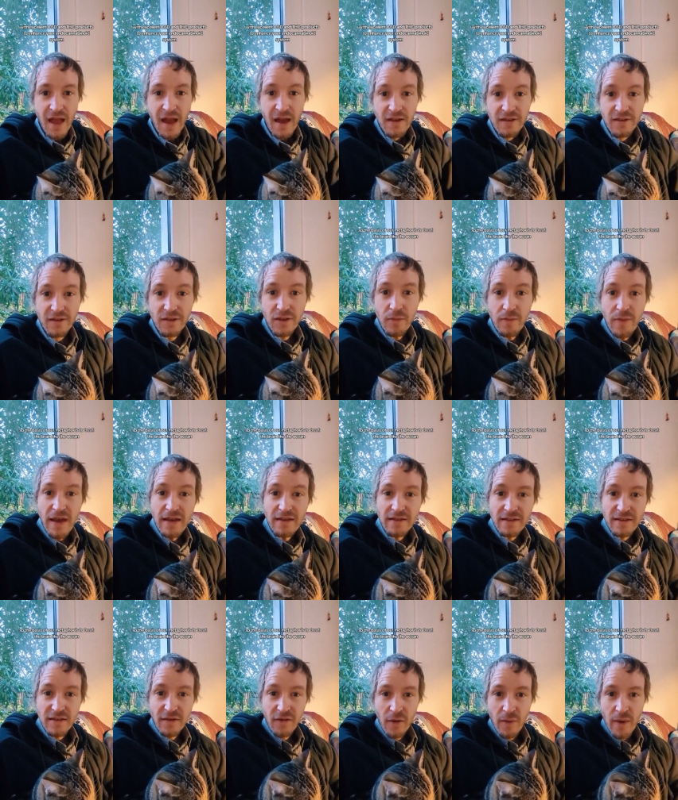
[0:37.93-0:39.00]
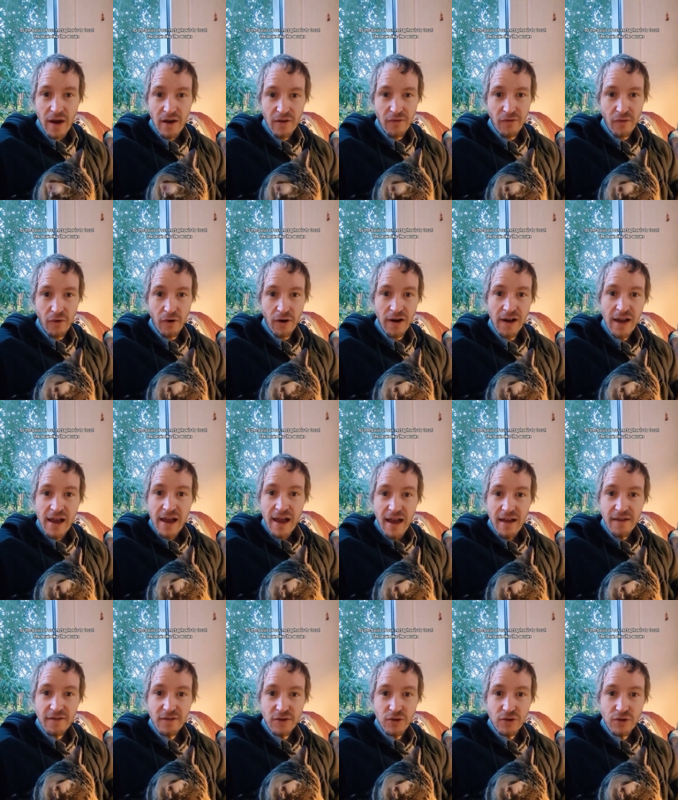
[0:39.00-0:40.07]
So the basis of our metaphor
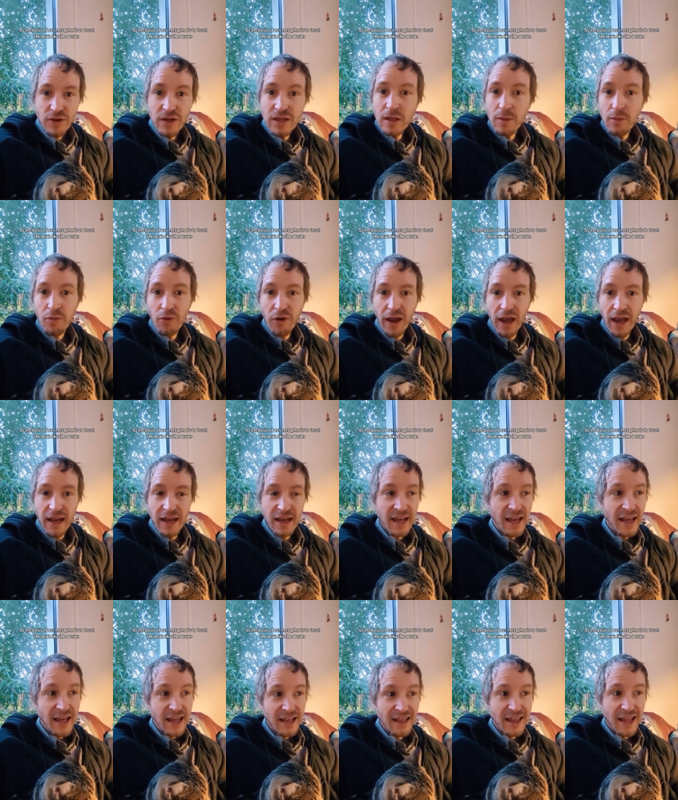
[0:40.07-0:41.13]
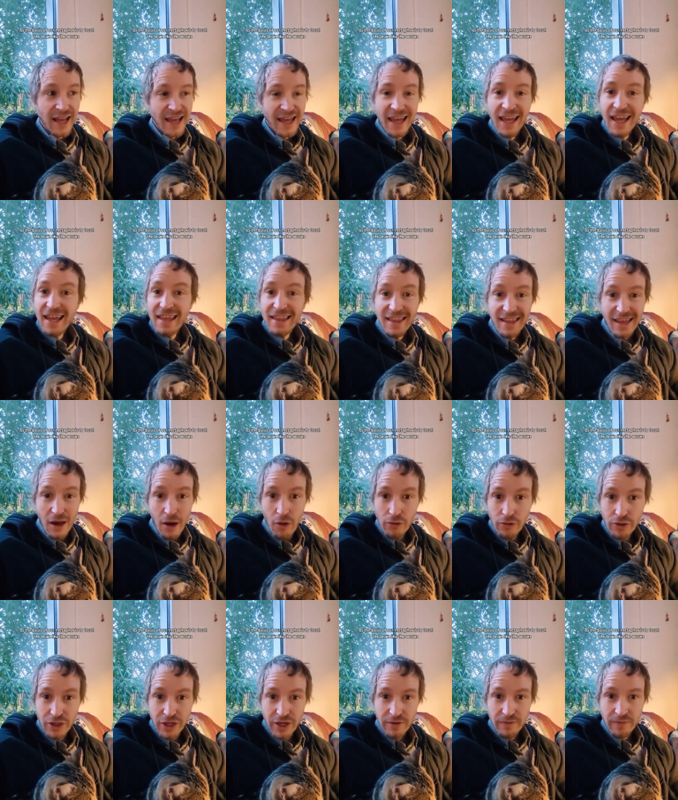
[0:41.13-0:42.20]
is to treat the brain like the
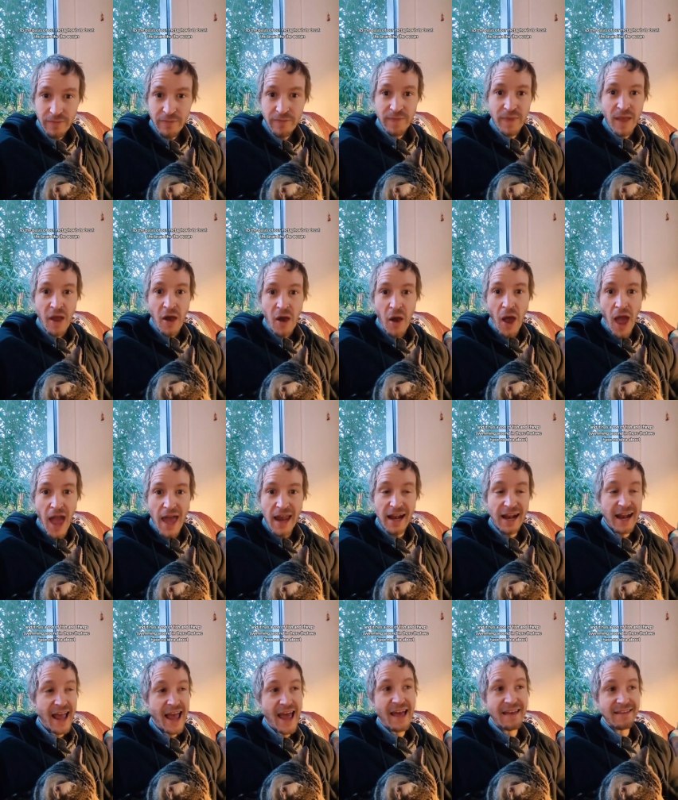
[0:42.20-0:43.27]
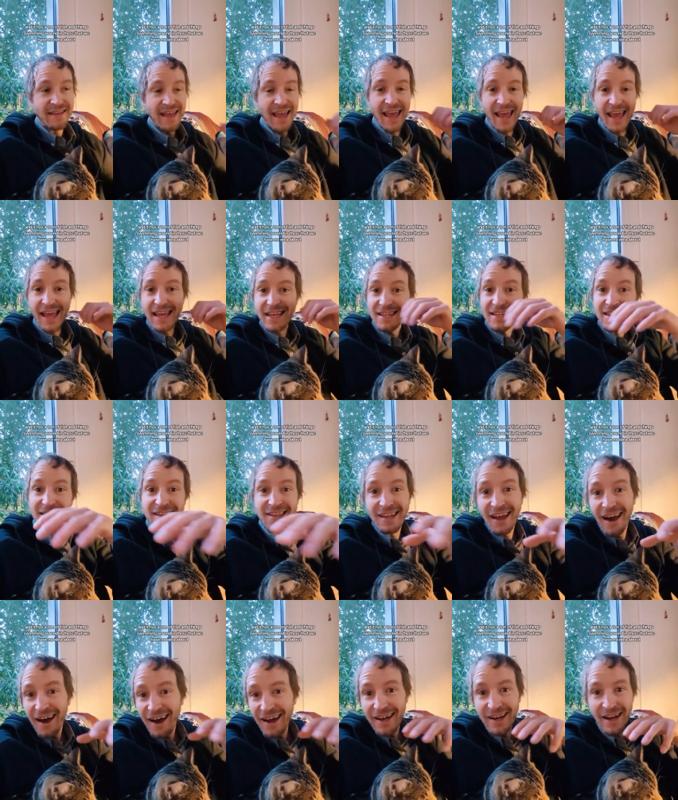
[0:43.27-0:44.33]
ocean. And it has a
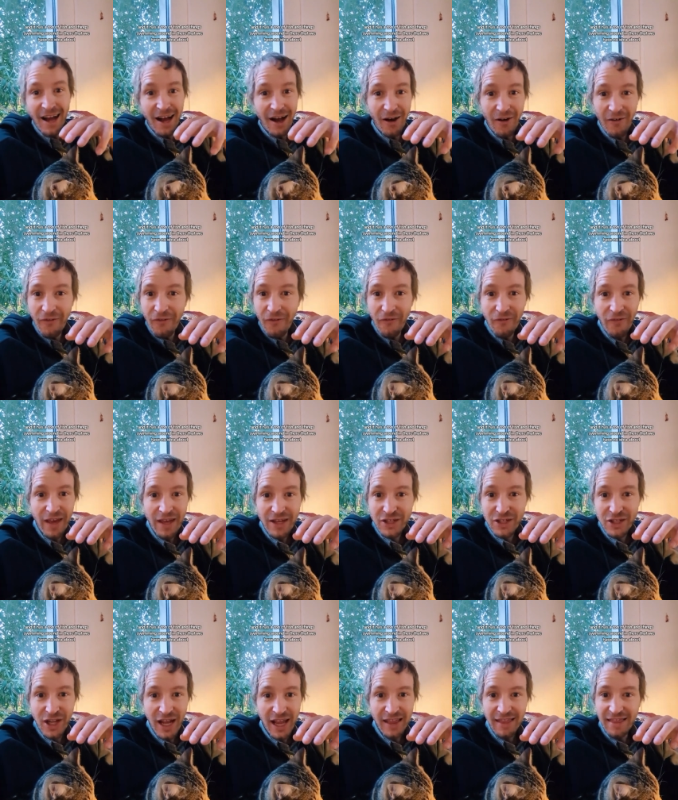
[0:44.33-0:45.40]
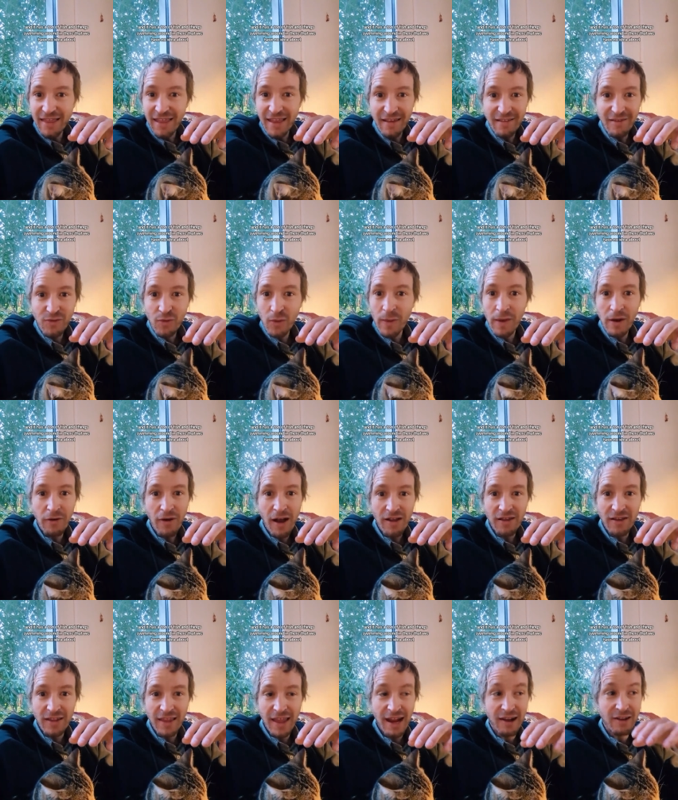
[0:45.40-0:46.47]
ton of fish and things swimming around
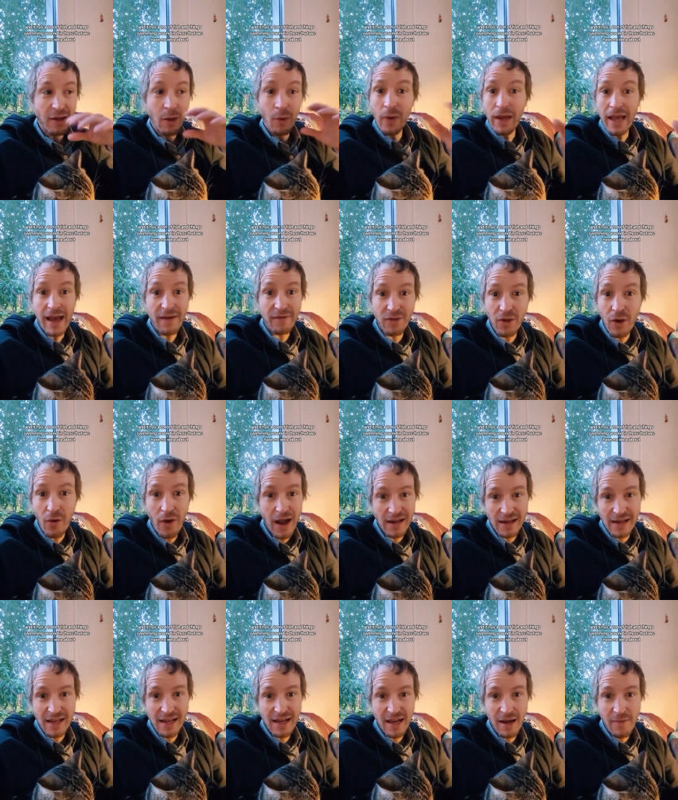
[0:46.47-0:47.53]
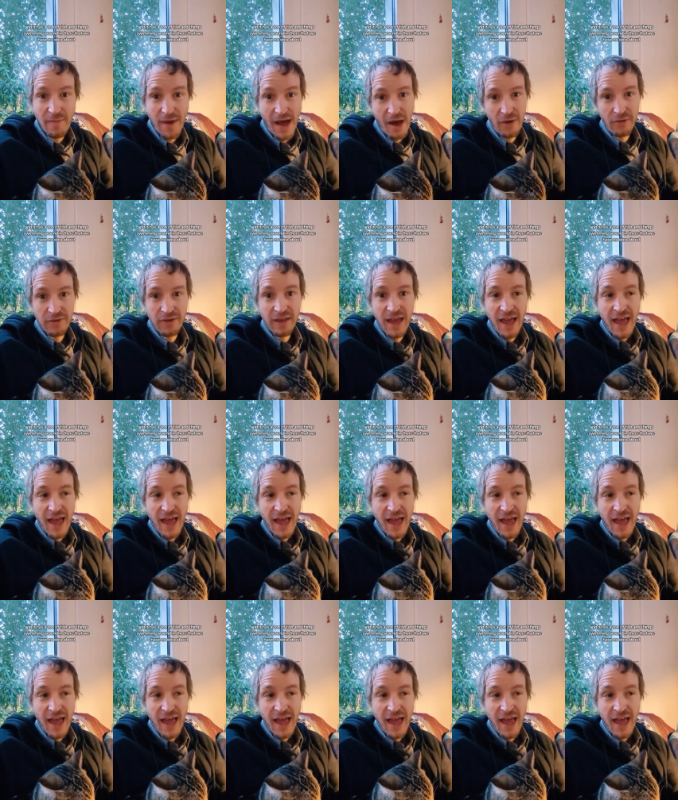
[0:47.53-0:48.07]
in there that we have no idea about.